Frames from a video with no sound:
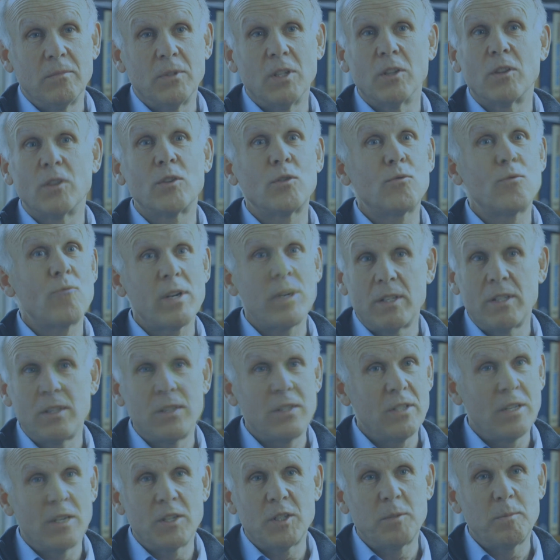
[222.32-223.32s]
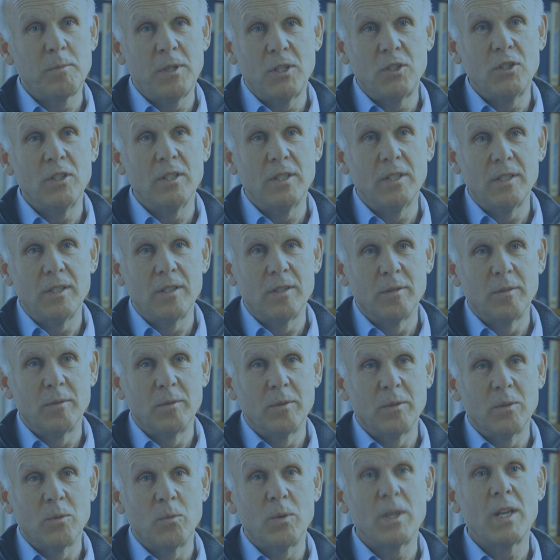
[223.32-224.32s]
that threatens our species.
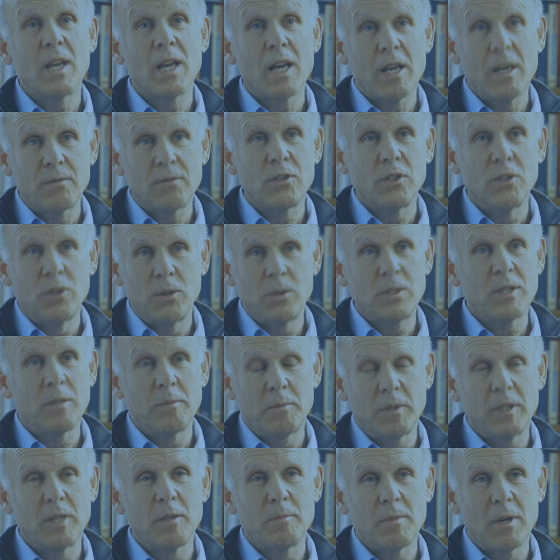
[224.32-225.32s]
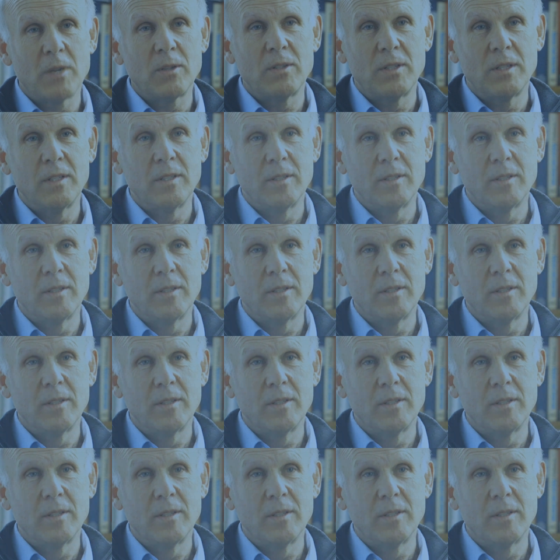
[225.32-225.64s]
We have to do something about it.